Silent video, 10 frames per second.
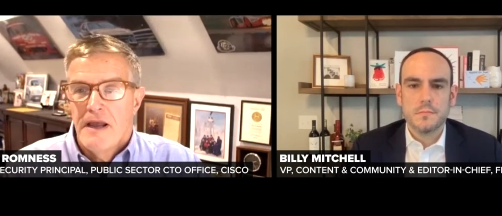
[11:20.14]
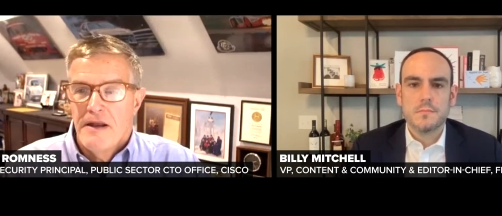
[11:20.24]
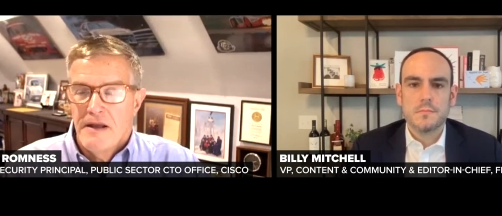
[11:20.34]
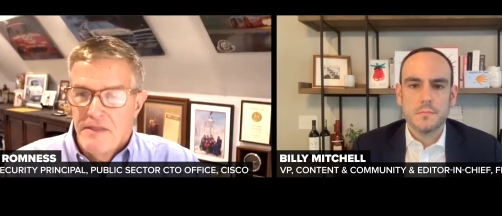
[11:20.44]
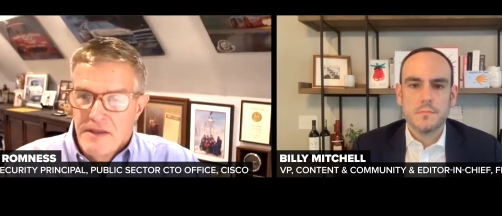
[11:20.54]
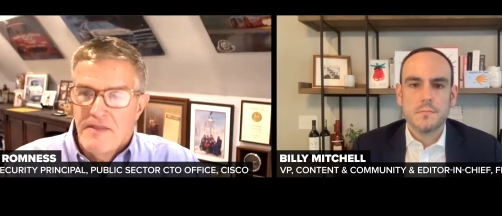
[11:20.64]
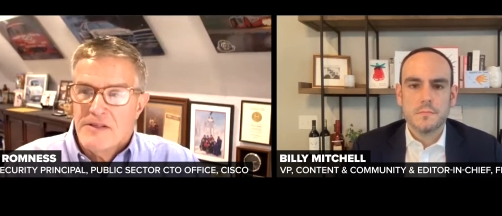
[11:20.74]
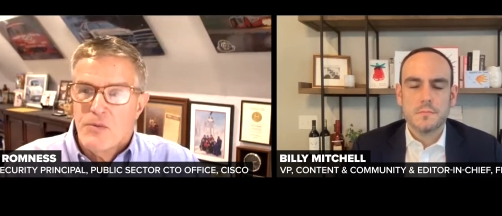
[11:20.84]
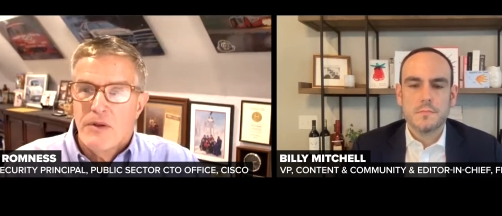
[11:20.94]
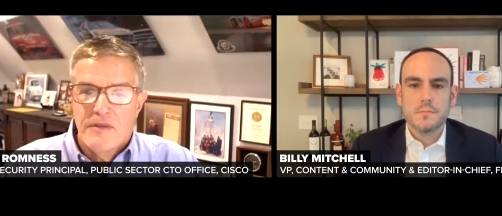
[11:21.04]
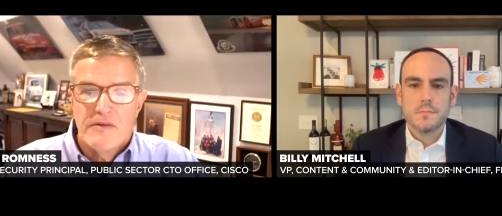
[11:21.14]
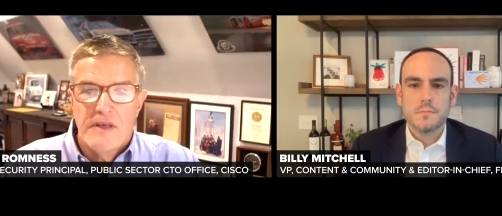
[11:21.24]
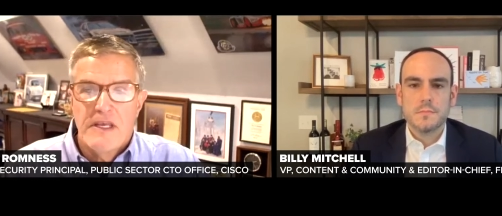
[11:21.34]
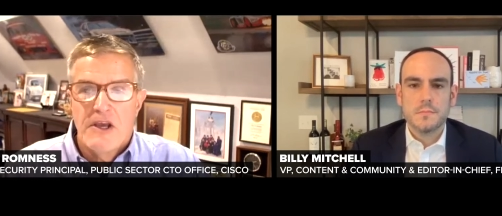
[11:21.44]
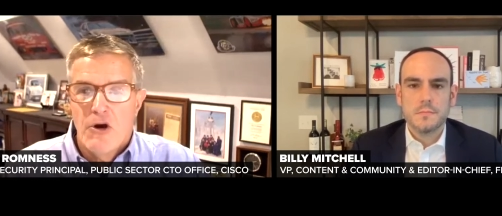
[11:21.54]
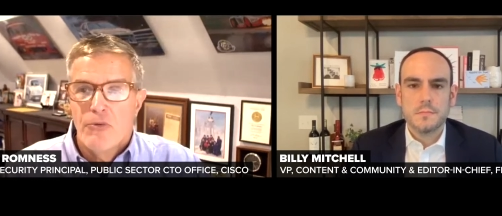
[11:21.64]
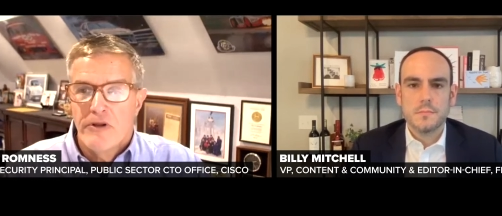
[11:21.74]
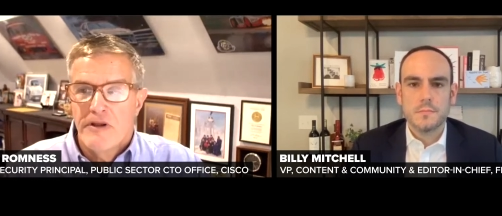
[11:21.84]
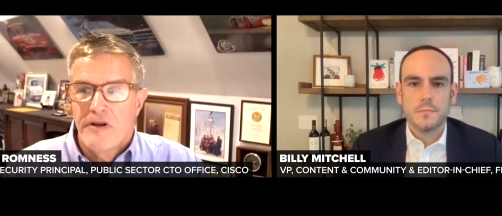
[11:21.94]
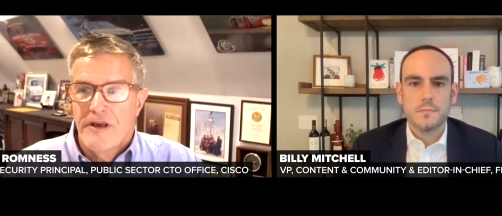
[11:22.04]
Speaker 1: And I think that's what this EO
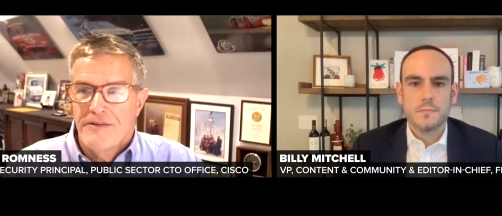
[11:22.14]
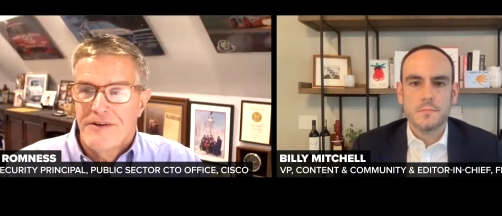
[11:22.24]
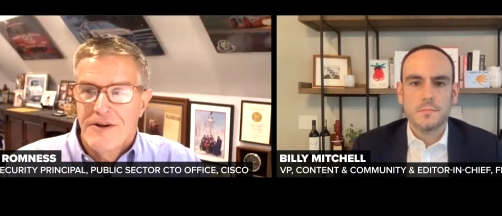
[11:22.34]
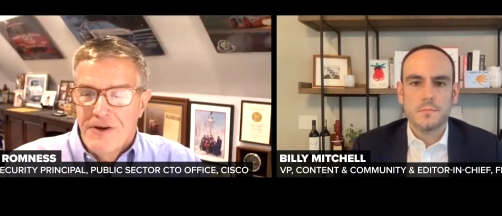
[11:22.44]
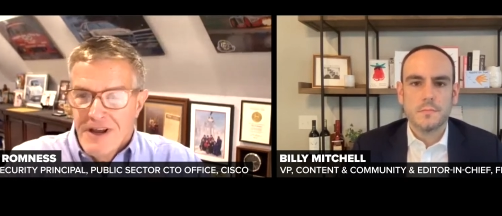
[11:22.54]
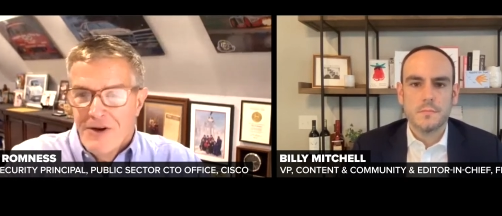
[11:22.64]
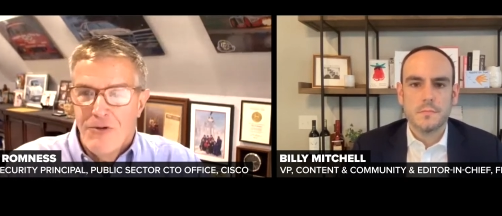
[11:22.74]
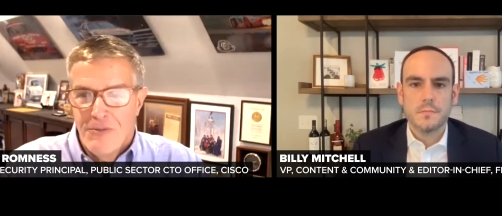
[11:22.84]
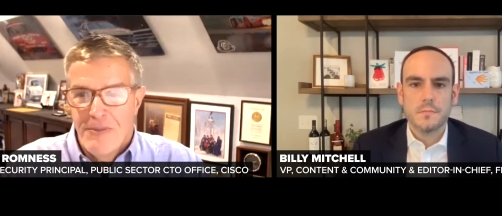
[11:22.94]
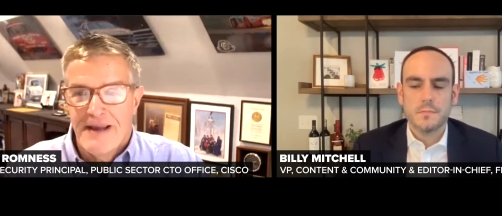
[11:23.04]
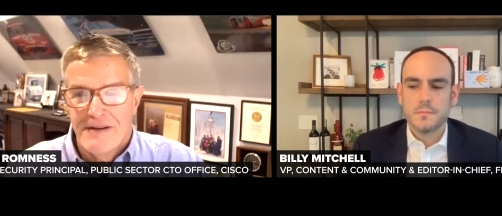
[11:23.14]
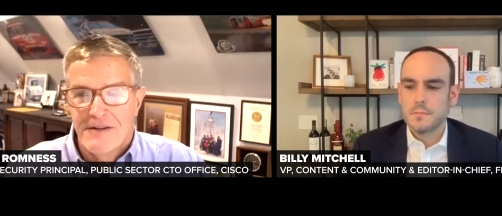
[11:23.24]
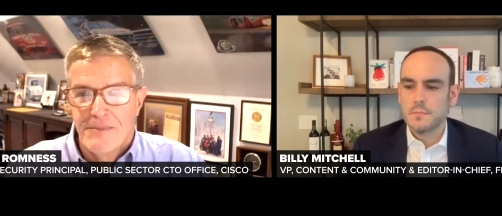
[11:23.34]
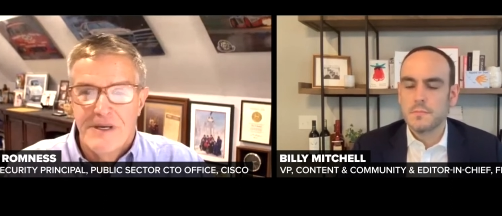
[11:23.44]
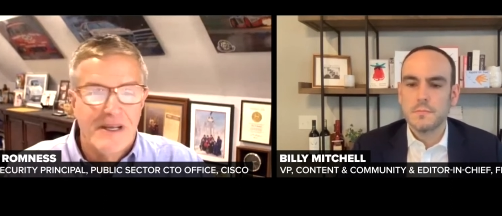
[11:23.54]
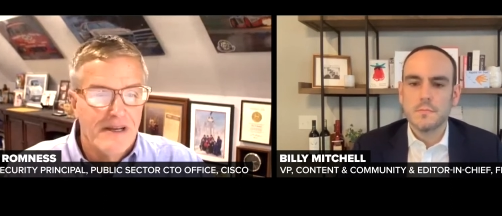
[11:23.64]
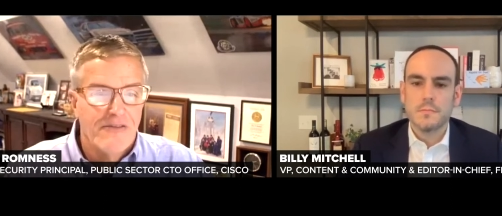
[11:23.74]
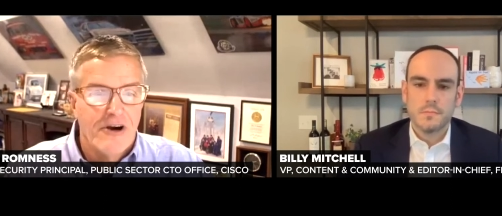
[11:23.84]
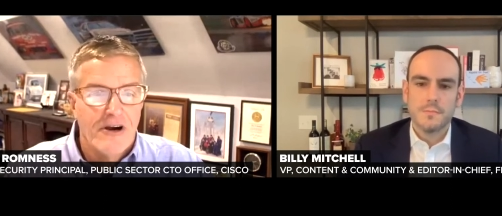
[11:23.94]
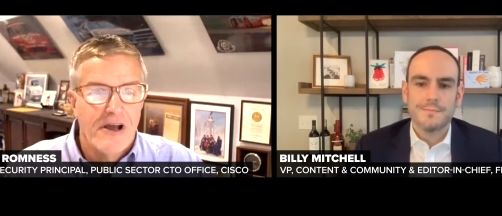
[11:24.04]
really does, you know, kind of going back to the beginning of
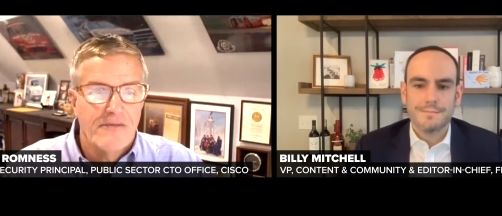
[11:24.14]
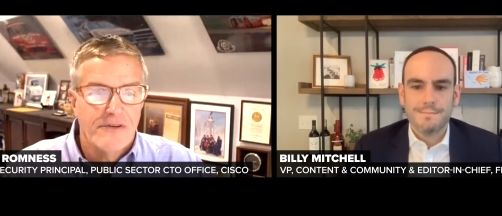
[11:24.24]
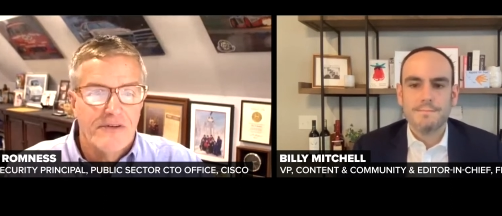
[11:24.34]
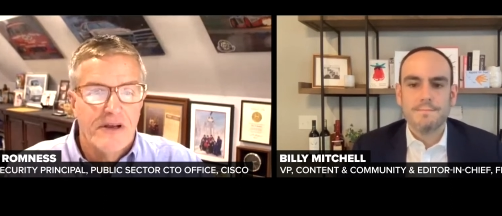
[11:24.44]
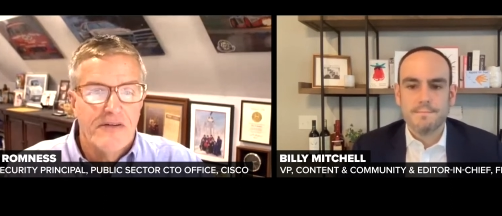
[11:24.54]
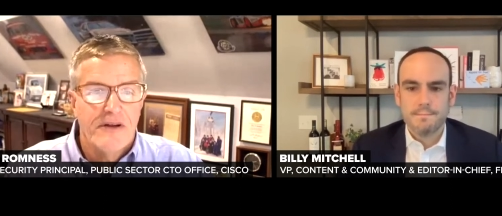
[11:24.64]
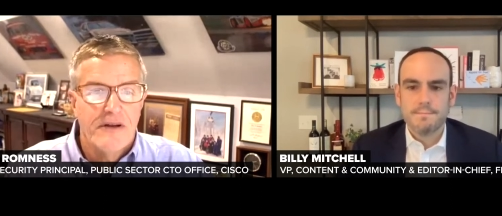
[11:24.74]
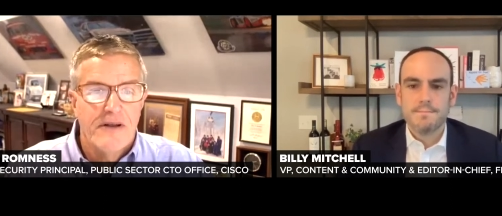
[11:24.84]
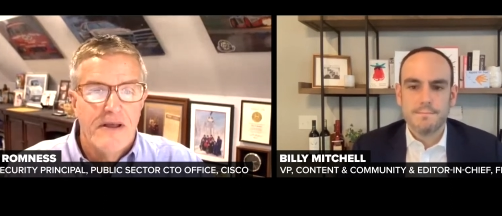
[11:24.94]
our conversation.